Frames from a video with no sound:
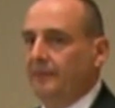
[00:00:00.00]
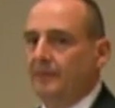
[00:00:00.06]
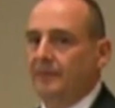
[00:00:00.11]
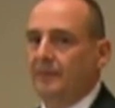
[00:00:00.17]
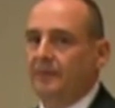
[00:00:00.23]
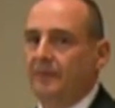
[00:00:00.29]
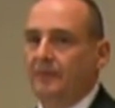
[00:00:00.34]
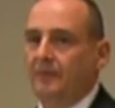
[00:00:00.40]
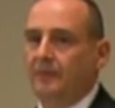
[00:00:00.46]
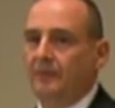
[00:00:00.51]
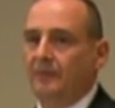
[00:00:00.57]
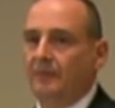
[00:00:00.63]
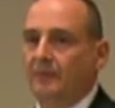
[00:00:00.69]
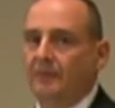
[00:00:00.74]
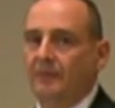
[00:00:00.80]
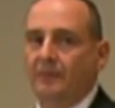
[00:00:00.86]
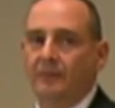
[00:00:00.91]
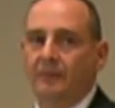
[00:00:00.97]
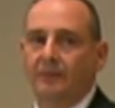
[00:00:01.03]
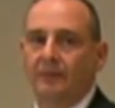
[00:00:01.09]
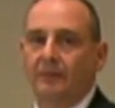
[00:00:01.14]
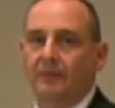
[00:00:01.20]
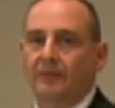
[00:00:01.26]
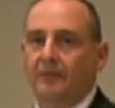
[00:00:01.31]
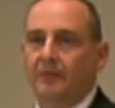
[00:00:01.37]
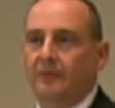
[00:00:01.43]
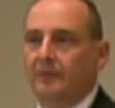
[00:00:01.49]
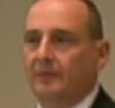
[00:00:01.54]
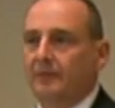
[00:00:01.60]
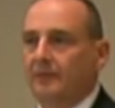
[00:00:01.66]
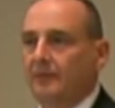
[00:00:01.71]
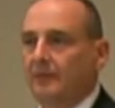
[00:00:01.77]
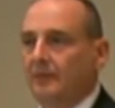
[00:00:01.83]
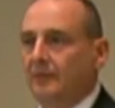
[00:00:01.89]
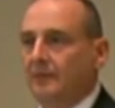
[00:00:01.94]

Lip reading: This person isn't speaking.